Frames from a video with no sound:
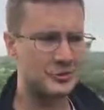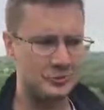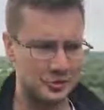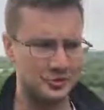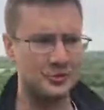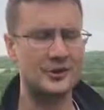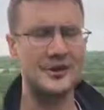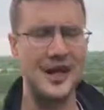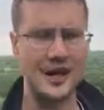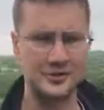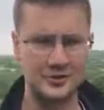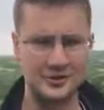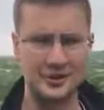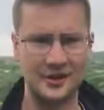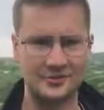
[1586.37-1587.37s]
bring the house
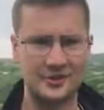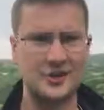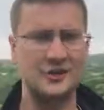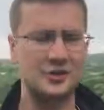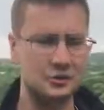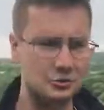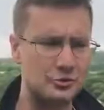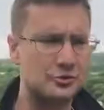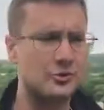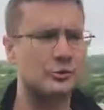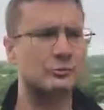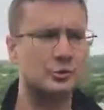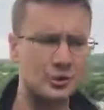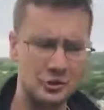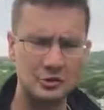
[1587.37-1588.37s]
slaves in and you treat
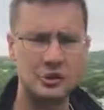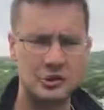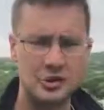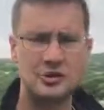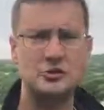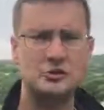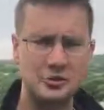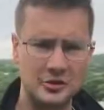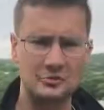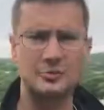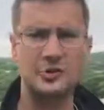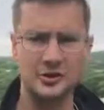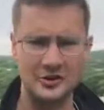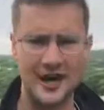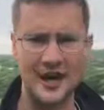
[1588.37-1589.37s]
them real good, you treat them
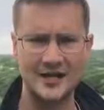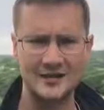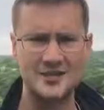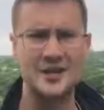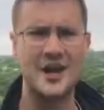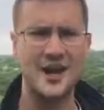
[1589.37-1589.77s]
real nice,